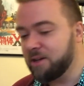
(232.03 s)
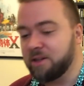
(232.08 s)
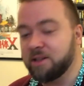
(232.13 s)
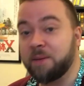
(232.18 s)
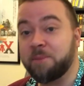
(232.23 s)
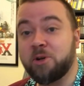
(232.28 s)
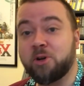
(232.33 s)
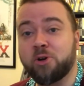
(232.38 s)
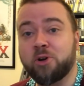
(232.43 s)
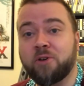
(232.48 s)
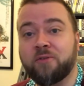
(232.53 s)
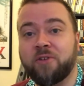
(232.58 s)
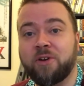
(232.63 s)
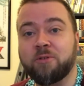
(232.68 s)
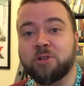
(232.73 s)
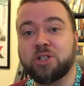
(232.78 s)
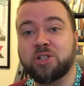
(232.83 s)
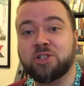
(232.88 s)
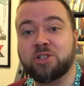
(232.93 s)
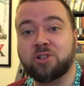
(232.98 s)
Let me know who your
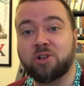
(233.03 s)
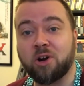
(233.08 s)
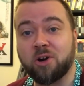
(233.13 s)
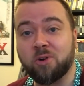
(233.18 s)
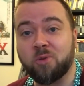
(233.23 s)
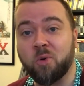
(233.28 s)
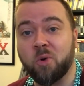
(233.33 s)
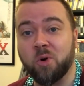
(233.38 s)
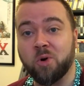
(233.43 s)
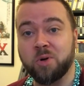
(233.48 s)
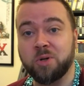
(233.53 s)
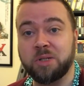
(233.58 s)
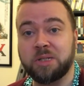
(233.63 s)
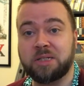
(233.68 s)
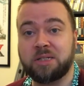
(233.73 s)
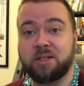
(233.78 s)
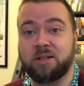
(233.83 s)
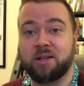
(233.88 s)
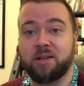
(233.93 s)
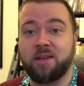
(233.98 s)
favorite Star
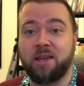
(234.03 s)
Wars